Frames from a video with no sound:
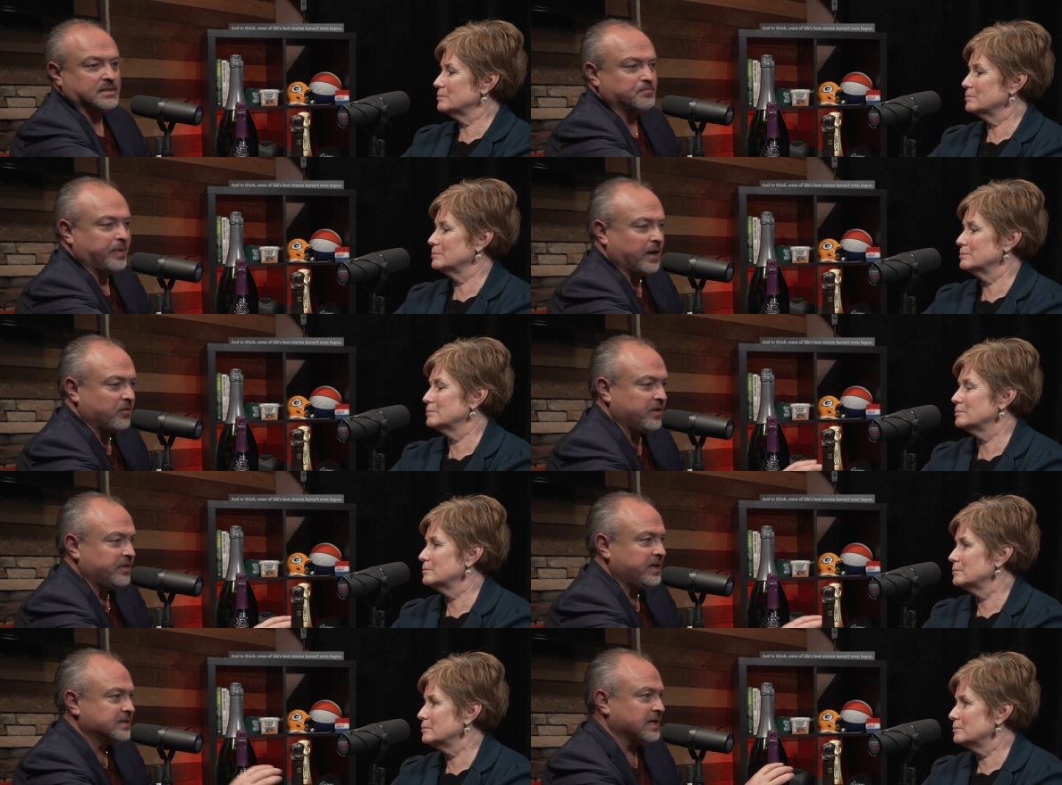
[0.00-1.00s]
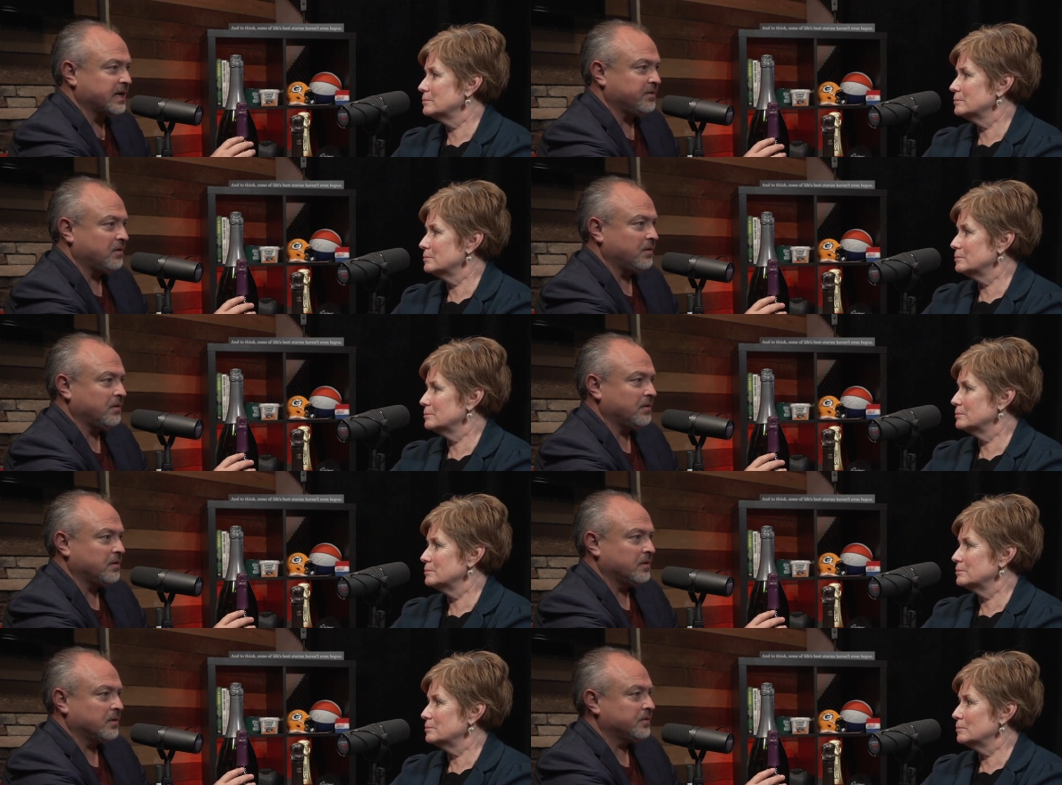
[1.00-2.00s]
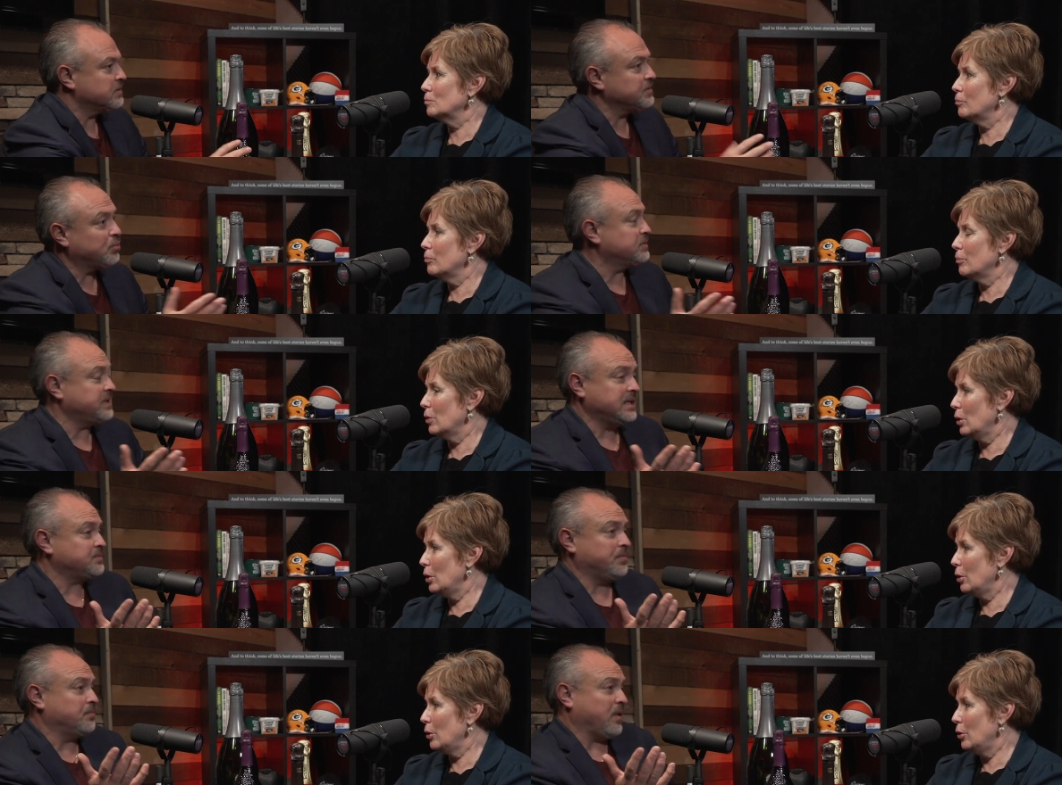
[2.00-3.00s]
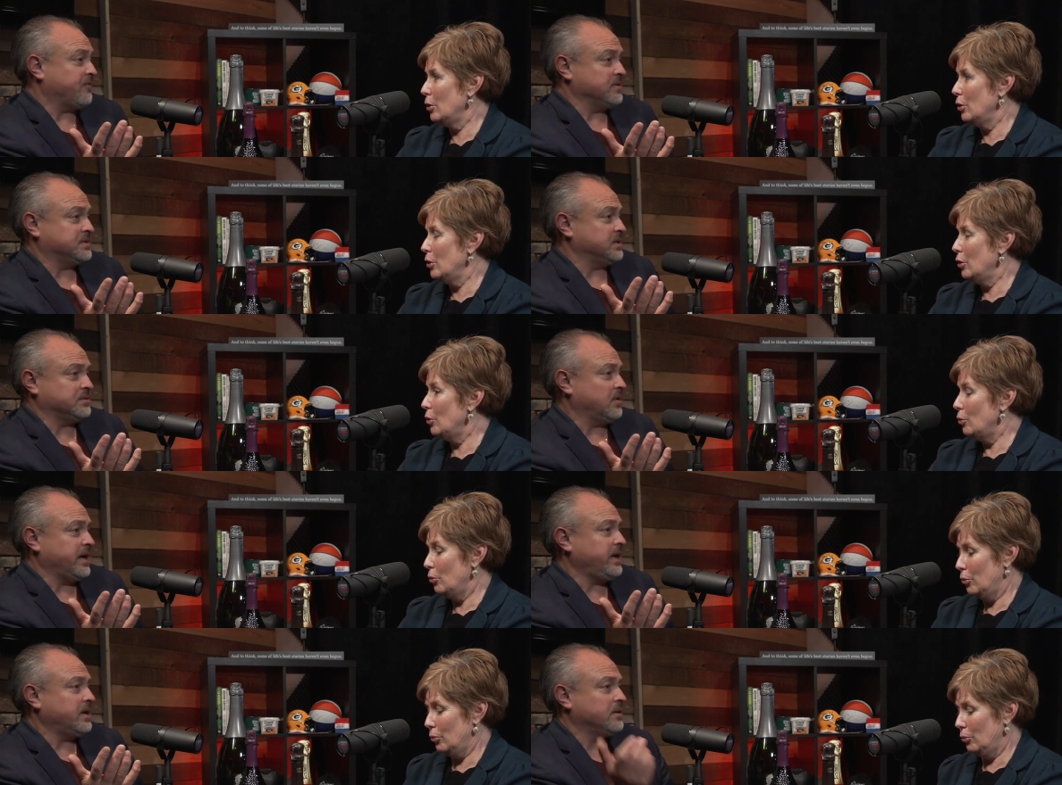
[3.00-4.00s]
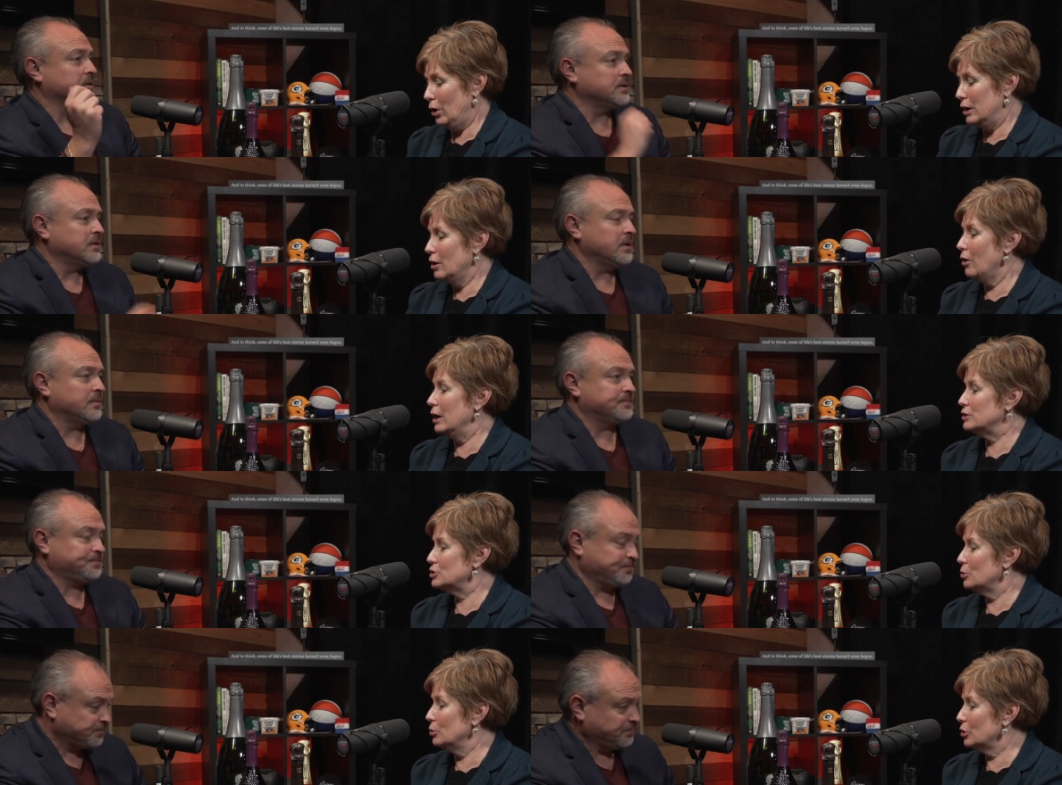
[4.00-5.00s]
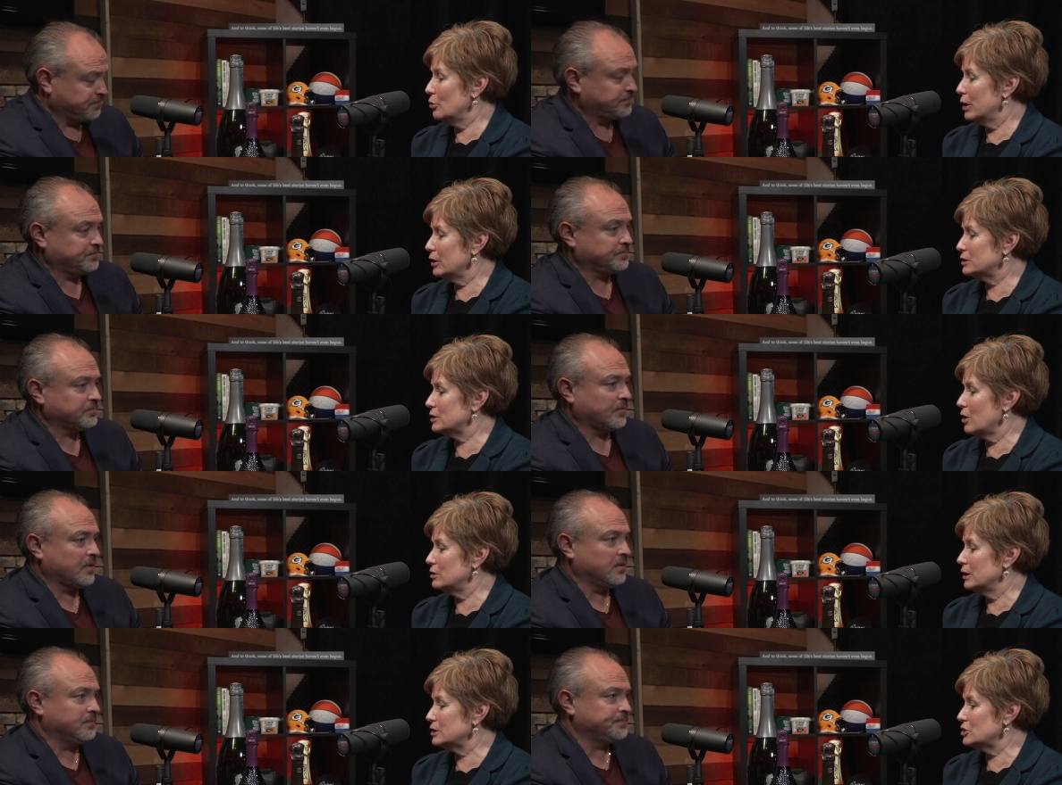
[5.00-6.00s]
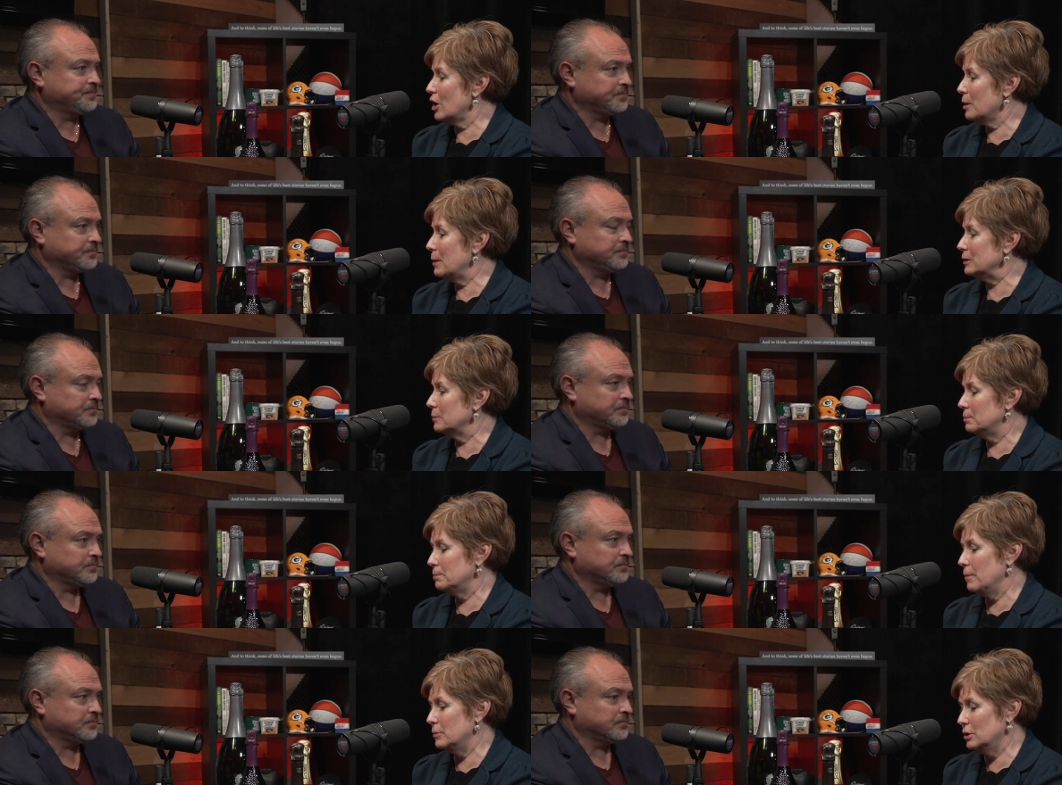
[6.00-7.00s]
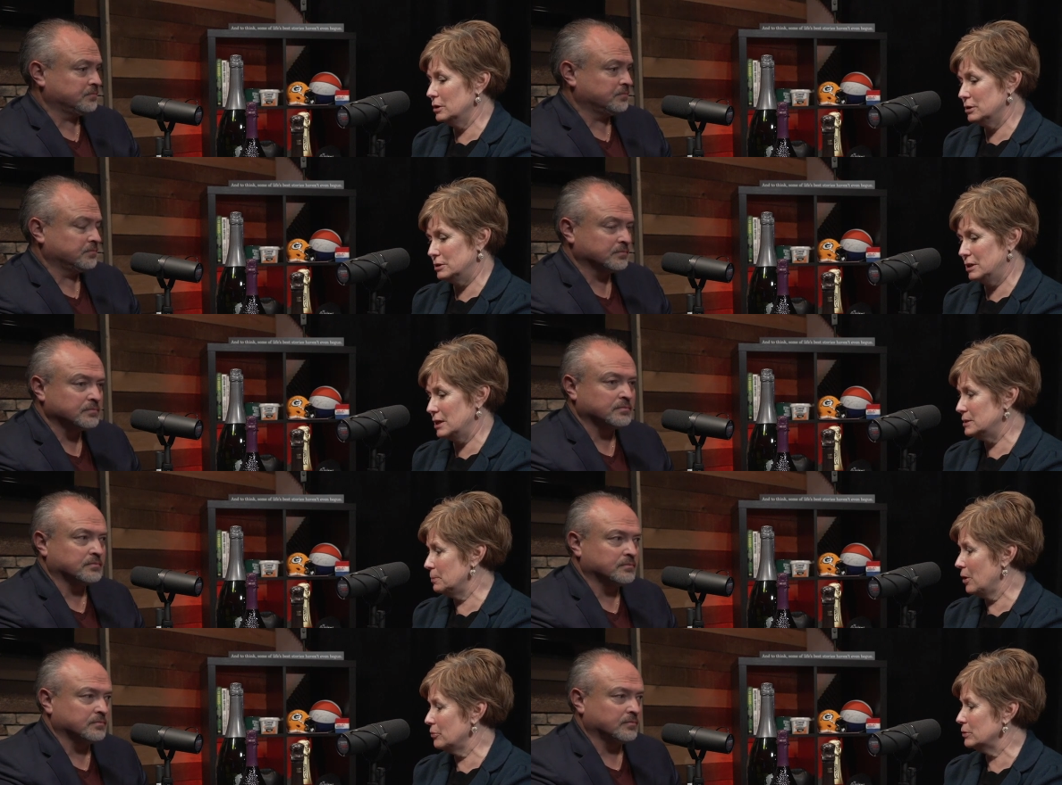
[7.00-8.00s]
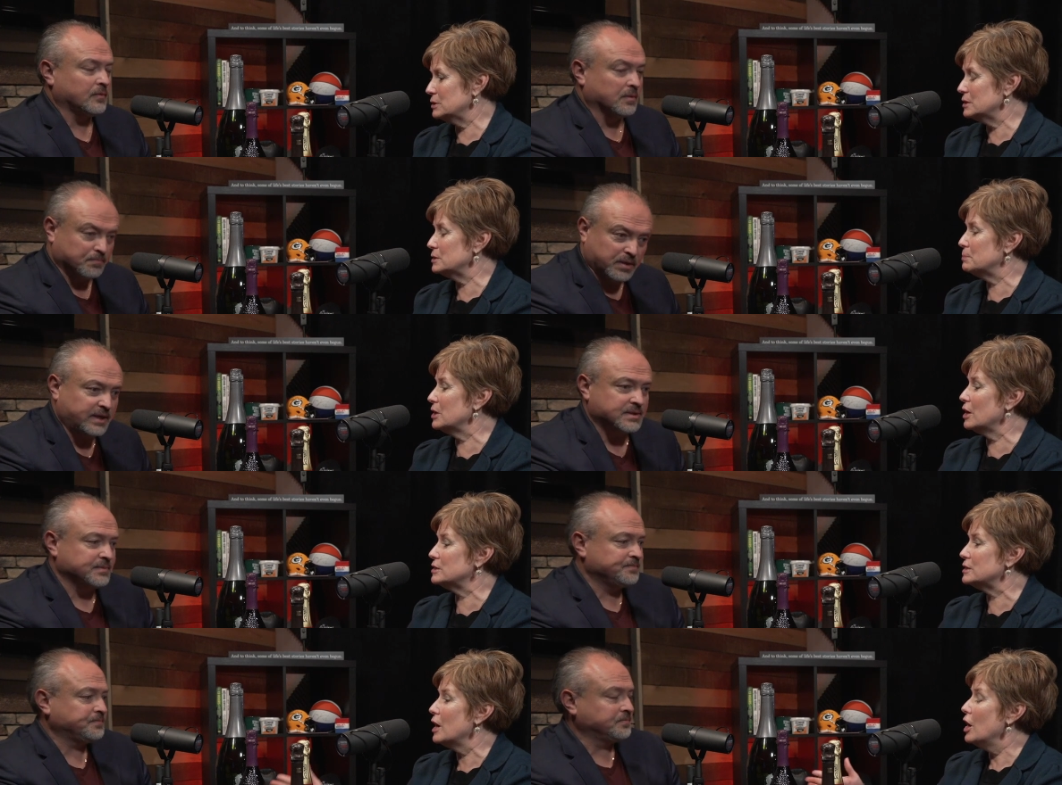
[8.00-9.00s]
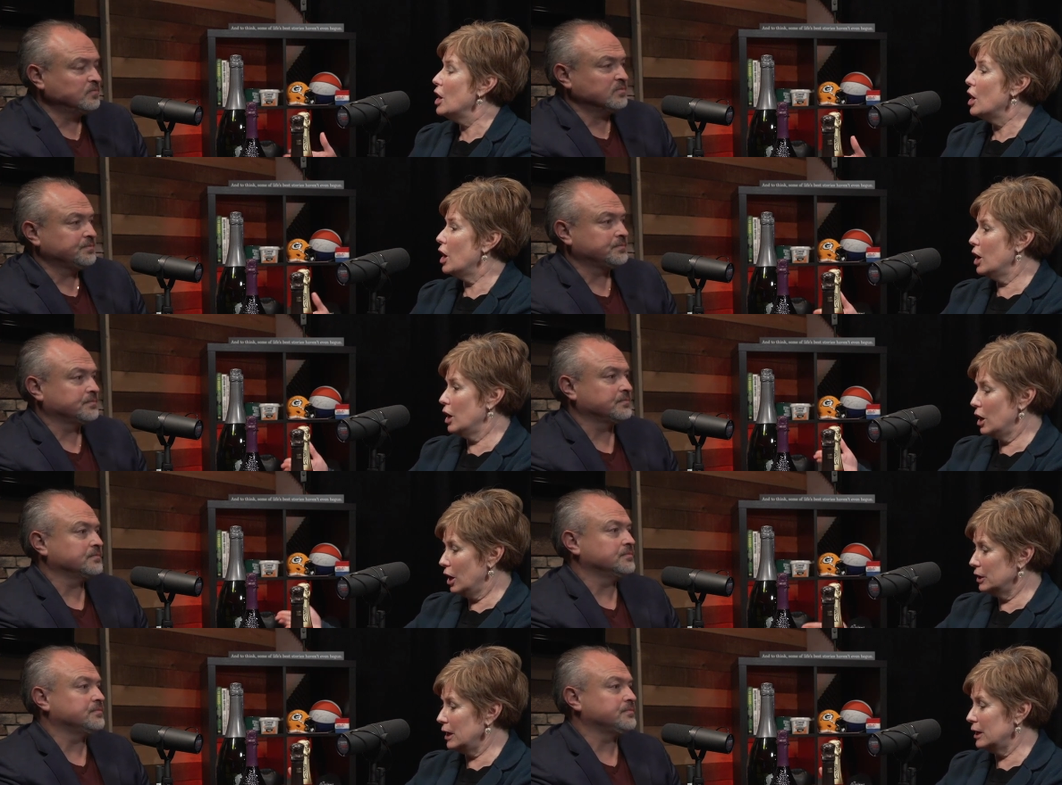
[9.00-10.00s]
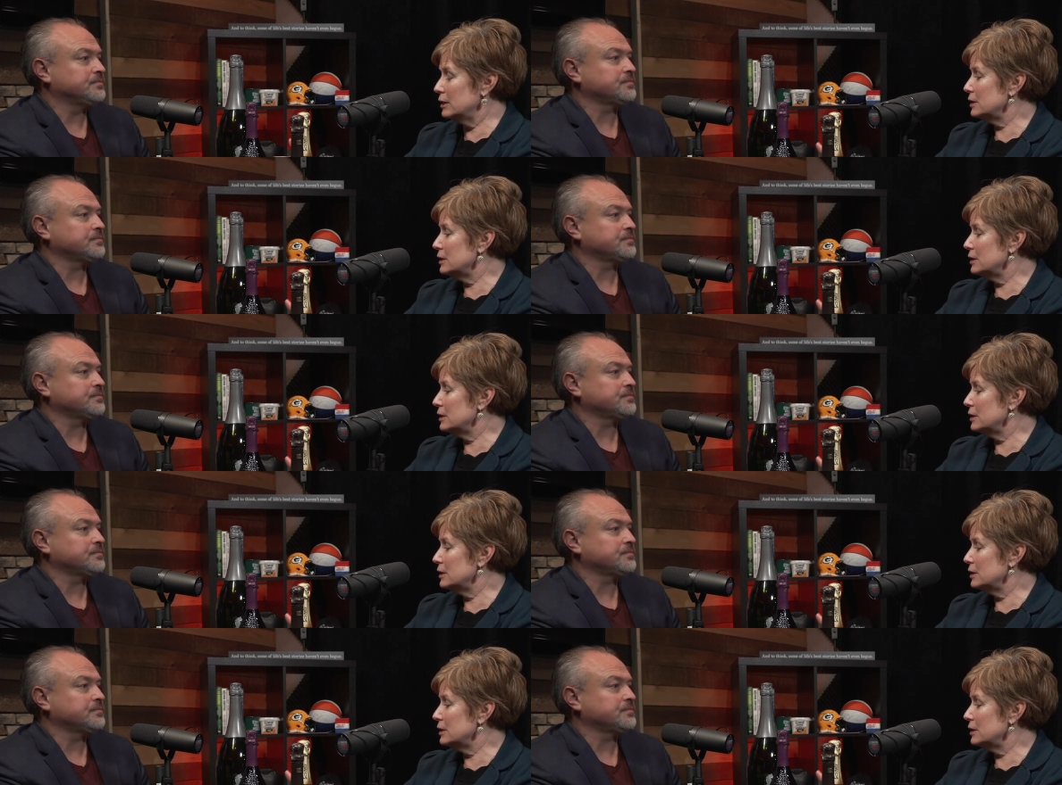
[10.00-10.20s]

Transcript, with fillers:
Speaker 1: is better than these either there's some taste preferences, right? Right.
Speaker 2: All right. So real quick, let's go. Let's talk about the the taste preferences Please. because, uh, again,